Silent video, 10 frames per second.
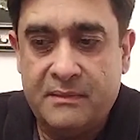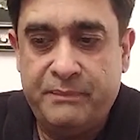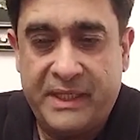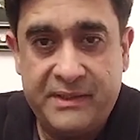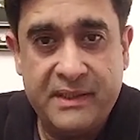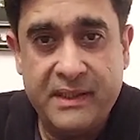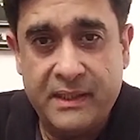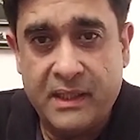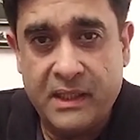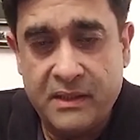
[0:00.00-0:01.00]
better and
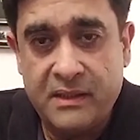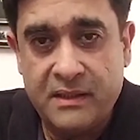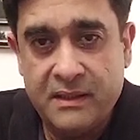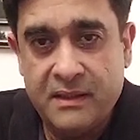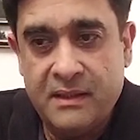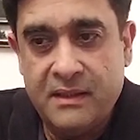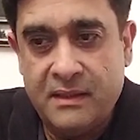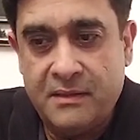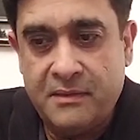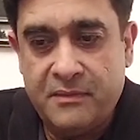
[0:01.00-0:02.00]
another
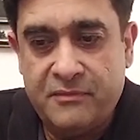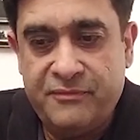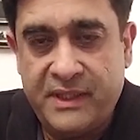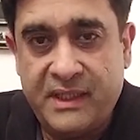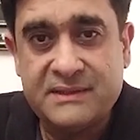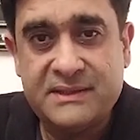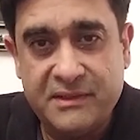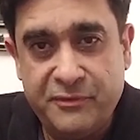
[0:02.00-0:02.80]
fantastic